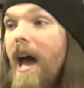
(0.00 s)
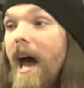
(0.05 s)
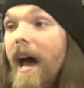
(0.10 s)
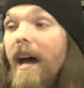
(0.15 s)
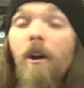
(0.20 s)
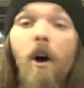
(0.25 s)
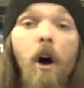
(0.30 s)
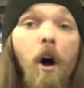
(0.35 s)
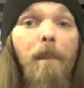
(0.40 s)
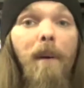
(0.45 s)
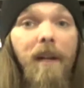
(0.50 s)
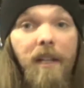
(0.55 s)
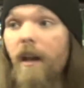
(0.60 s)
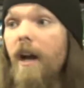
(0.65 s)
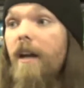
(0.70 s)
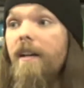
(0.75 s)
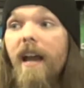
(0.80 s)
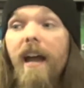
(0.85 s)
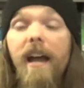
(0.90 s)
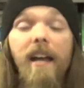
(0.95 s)
at all. But
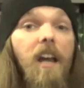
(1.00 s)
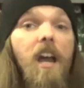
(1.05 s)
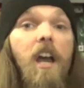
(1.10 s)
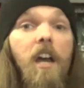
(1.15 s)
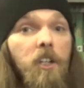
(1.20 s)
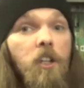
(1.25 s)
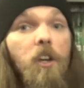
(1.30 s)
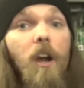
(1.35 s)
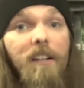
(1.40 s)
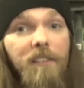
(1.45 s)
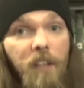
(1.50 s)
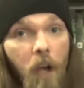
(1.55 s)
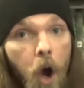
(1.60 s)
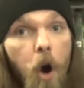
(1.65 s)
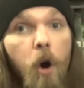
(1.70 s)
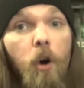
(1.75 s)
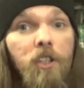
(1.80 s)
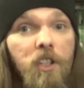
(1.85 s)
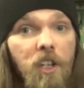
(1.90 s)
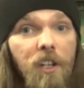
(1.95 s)
again, you got the
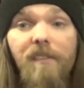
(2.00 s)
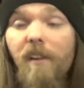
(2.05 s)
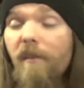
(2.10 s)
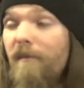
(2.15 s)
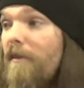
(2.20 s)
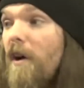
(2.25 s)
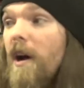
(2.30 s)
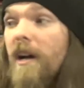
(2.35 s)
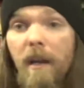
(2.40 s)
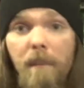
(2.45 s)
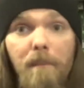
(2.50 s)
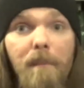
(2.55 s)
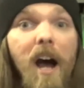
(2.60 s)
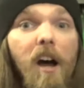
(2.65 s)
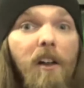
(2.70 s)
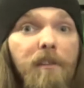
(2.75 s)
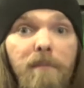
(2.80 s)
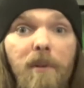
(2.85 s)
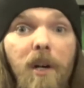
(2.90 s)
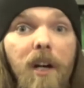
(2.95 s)
oceans of fucking
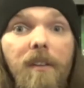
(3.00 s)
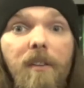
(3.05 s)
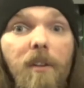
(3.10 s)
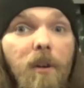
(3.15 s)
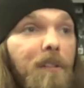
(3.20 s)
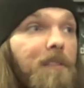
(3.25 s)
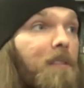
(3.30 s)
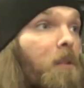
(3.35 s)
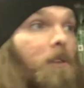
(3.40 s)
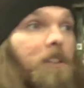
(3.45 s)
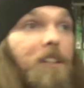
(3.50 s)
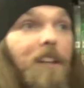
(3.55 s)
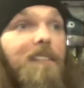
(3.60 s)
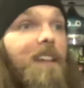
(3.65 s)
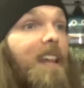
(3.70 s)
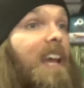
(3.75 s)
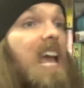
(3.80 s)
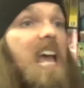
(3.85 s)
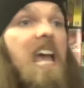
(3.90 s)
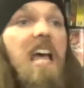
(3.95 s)
mouth breathers who were just
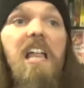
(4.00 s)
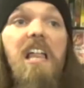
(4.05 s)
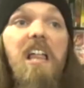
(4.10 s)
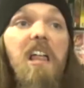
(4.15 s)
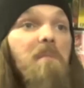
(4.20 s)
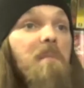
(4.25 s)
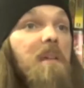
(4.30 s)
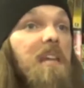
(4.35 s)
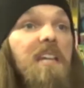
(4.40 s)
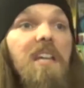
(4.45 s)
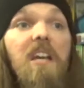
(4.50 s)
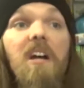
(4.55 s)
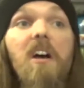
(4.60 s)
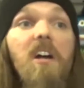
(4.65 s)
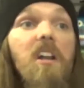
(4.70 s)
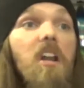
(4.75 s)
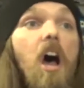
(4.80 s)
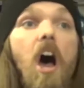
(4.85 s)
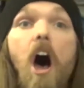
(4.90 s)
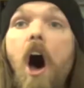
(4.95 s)
like, oh my
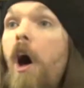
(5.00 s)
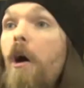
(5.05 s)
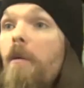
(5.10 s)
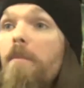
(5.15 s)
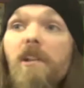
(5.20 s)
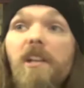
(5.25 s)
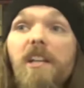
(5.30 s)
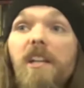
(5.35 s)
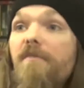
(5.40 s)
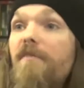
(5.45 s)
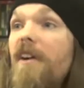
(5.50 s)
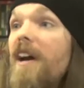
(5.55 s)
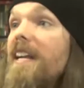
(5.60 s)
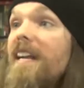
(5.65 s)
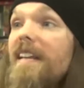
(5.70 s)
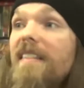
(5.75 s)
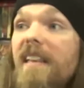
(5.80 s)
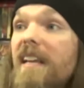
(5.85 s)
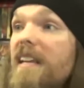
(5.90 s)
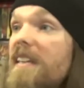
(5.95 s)
god, I'll believe
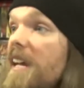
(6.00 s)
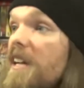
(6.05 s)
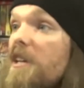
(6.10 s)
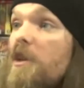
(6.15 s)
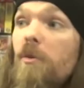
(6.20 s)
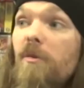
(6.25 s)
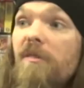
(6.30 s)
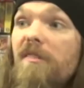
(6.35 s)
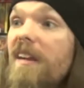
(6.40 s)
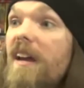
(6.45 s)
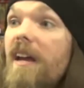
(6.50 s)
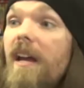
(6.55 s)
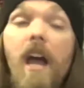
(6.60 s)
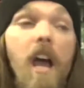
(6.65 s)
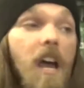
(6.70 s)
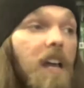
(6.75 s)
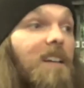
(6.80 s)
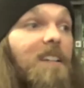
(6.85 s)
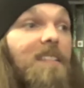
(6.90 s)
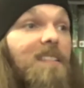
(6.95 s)
anything that you say,
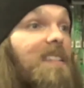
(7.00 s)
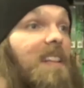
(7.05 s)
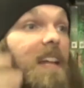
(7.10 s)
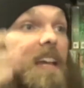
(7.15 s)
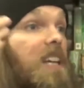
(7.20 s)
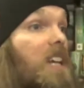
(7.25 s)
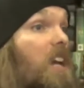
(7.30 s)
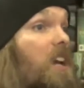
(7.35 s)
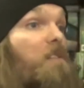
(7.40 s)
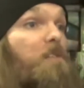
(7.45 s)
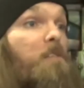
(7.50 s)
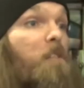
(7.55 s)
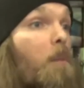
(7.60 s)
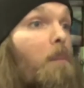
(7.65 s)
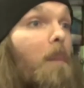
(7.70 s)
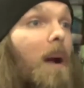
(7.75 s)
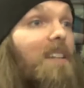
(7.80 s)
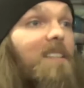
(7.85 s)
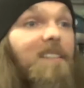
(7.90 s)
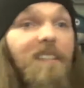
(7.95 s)
because thinking for
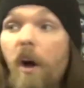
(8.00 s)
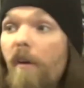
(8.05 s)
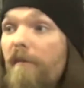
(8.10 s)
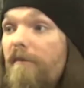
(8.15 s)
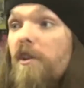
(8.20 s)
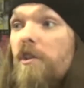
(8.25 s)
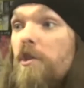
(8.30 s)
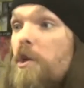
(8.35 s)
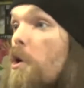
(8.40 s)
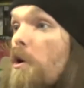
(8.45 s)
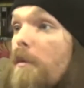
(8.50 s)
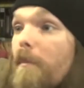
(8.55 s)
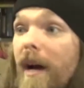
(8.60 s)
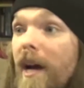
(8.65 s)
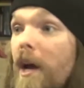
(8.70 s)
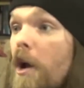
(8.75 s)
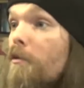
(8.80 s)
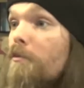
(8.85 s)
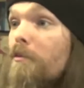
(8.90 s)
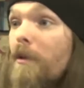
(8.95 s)
myself and doing
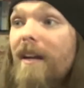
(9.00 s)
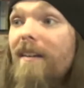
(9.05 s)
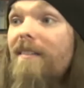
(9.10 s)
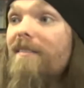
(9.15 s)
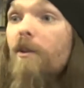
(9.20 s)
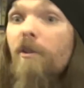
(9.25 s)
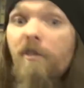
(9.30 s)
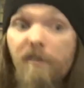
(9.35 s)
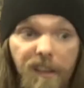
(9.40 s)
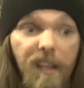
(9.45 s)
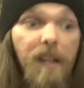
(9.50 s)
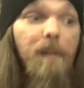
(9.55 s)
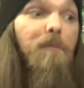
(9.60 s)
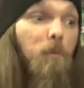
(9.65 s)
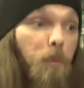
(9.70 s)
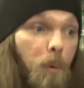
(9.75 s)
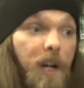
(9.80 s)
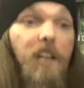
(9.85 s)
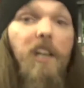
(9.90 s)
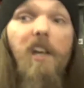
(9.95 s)
my own research seems
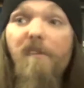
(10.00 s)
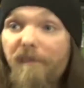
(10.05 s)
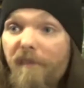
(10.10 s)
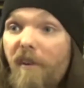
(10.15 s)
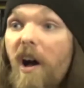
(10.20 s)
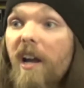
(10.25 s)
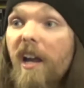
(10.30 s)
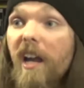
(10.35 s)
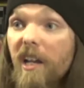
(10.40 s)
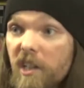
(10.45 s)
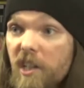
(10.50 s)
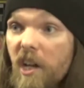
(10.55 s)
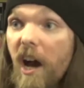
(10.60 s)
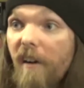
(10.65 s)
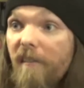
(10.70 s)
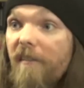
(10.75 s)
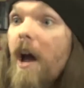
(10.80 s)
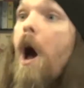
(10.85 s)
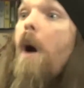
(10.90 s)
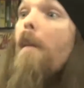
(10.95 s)
really fucking
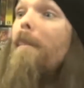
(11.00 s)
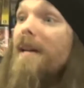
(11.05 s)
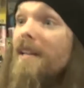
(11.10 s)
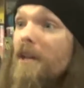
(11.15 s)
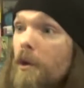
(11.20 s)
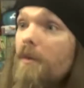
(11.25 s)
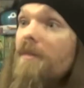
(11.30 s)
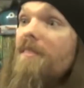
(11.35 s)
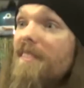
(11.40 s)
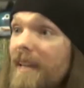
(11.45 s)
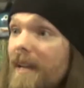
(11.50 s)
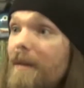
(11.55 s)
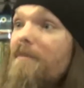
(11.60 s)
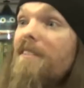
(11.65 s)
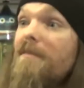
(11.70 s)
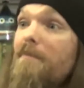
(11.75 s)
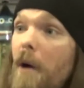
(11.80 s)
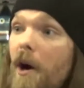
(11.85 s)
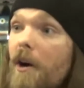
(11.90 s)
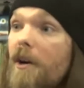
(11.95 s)
tough. But you seem
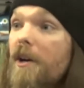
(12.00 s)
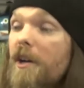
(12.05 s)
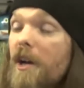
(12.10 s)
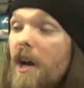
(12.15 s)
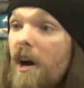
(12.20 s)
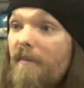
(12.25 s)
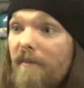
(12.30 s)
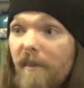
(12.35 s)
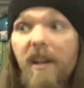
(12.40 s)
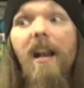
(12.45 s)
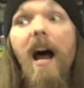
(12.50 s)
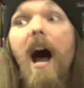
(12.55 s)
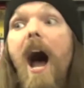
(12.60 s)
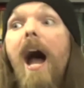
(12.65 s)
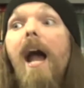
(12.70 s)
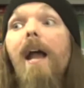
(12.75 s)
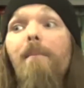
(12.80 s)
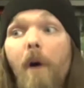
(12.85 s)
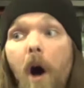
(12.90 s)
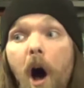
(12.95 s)
smart enough, and
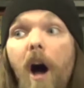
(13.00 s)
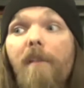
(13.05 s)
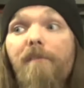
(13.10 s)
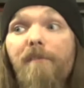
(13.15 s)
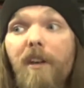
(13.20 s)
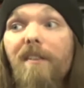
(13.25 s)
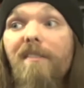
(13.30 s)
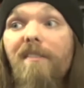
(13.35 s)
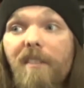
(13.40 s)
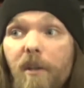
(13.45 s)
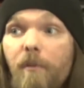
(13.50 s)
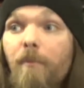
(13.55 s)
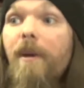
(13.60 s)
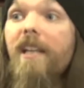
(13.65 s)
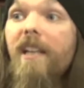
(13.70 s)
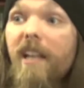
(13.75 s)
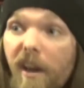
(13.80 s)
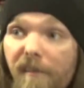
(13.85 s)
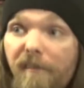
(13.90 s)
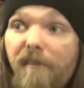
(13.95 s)
I'm obviously
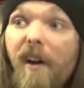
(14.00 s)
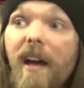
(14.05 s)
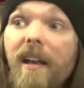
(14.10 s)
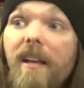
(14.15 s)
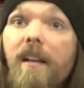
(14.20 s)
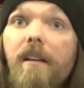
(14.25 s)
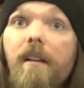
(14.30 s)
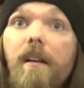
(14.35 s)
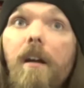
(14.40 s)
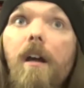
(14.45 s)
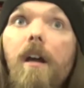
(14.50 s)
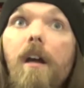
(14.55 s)
really offended